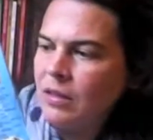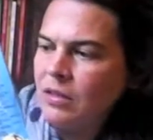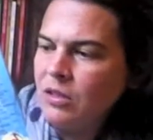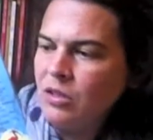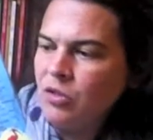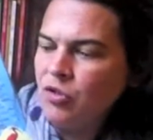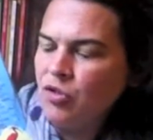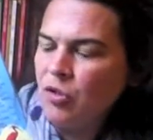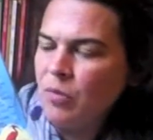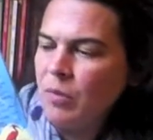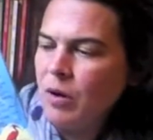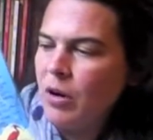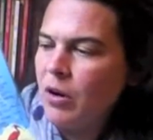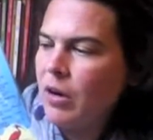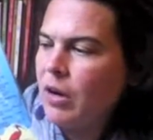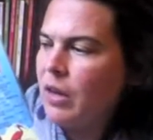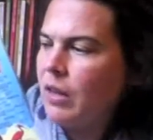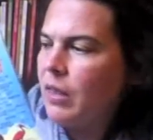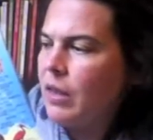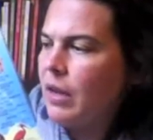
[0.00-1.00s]
Central
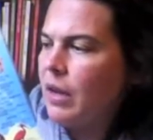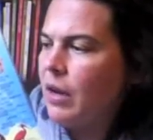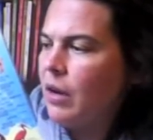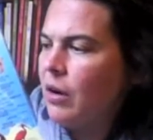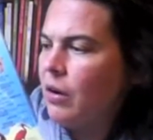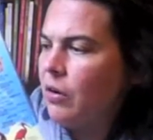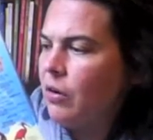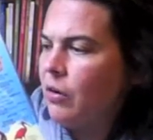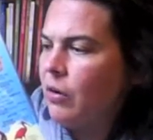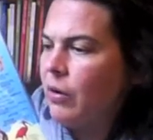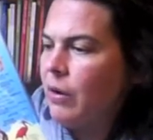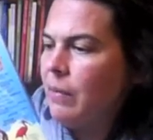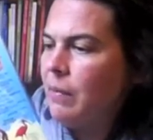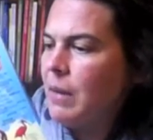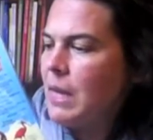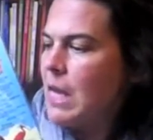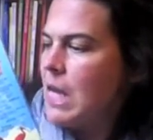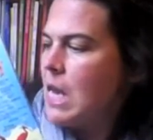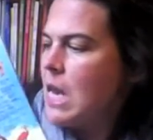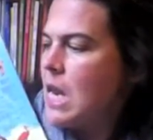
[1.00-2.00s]
America and the
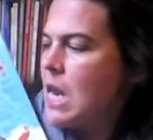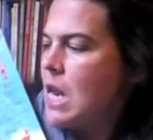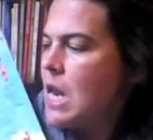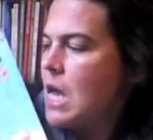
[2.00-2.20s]
Caribbean,